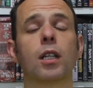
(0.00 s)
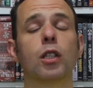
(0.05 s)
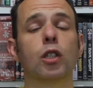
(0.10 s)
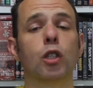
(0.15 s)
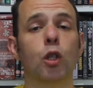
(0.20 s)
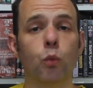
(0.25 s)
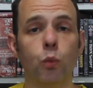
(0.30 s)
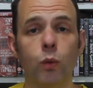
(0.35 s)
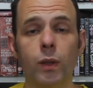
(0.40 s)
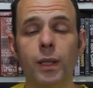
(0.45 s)

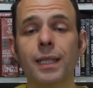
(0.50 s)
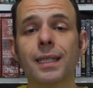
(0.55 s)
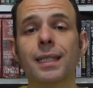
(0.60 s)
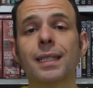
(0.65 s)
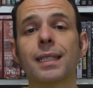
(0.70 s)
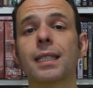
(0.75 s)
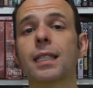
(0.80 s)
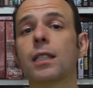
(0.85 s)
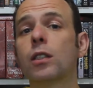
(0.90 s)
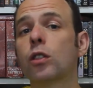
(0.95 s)
to really
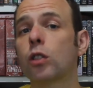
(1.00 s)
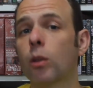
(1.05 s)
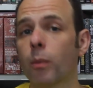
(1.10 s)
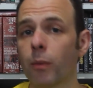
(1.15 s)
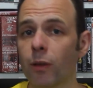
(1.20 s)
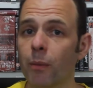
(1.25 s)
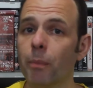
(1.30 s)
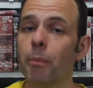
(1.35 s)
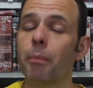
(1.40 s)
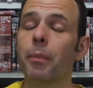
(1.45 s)
seeing some
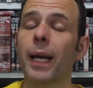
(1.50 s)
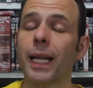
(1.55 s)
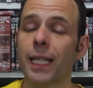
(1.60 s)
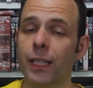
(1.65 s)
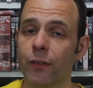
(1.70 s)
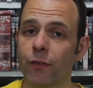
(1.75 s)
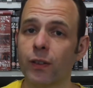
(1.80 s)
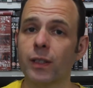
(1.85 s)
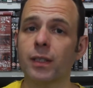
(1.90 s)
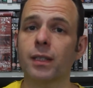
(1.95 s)
of the
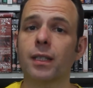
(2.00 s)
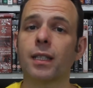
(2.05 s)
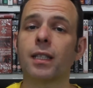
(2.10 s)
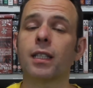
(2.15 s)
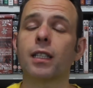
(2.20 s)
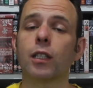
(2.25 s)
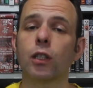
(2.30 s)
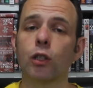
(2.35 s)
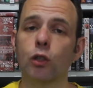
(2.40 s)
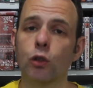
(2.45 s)
benefits that
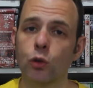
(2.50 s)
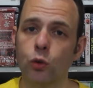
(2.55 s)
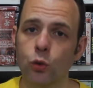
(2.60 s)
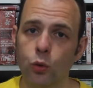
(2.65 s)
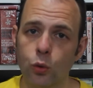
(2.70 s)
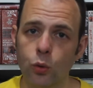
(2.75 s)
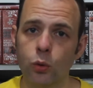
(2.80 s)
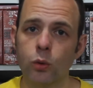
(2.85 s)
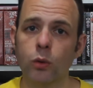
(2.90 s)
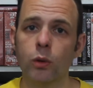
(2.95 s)
it can
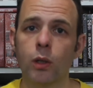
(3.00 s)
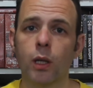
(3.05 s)
do